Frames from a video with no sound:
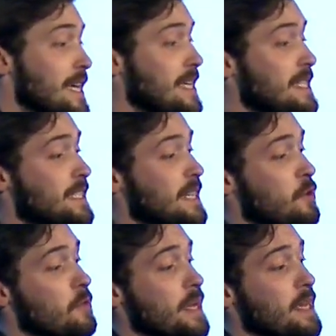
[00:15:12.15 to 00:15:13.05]
in
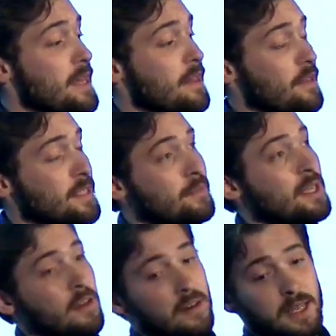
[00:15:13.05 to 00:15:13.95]
CRuby, there is
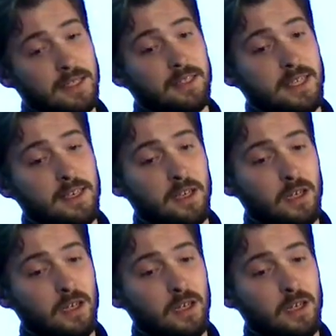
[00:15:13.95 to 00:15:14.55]
something known as the